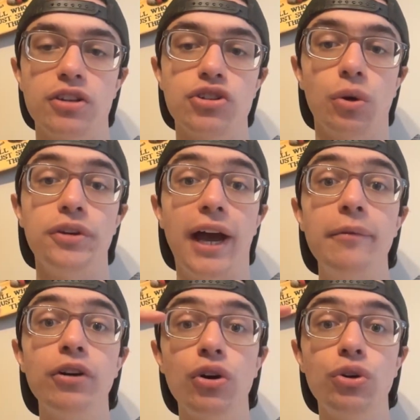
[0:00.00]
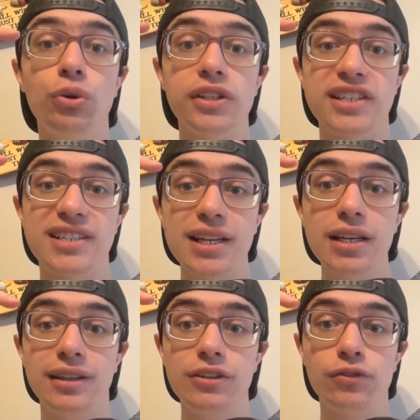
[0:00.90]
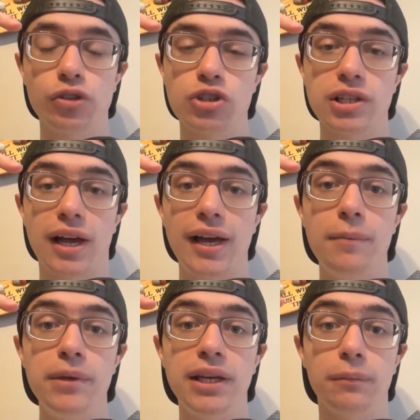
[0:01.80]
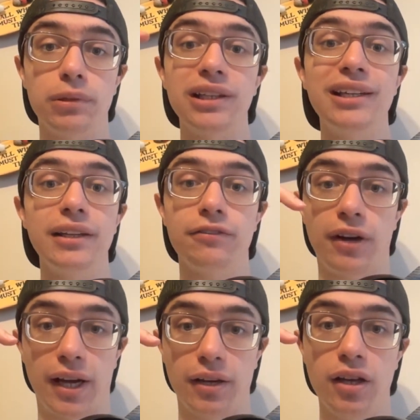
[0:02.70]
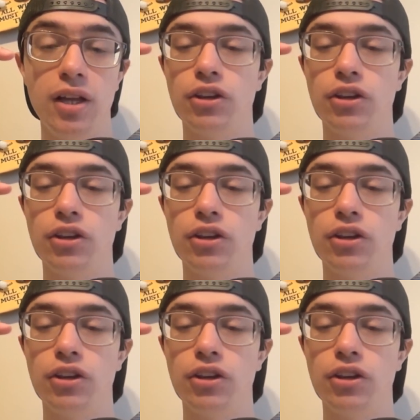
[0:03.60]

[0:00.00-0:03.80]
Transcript: So Daimogoku can sit in this first slot and be completely fine.